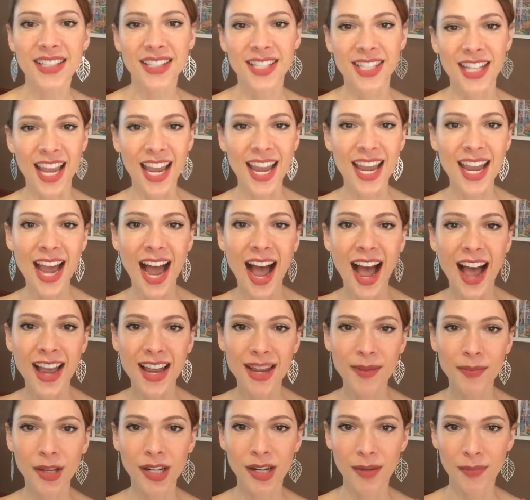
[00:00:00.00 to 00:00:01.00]
Today, I
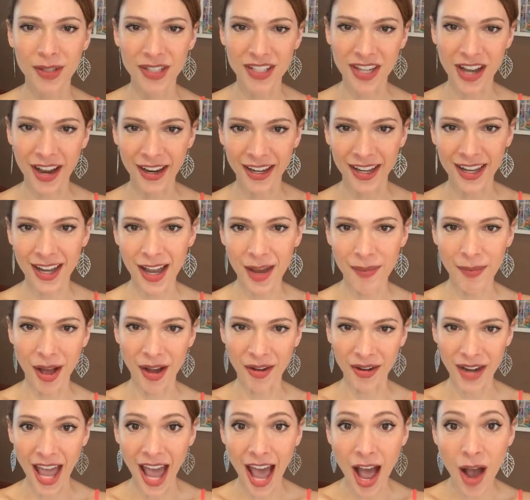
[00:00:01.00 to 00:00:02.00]
am going to be talking
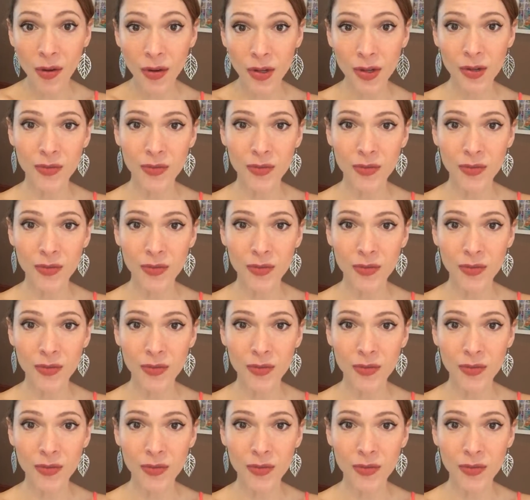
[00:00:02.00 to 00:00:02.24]
about how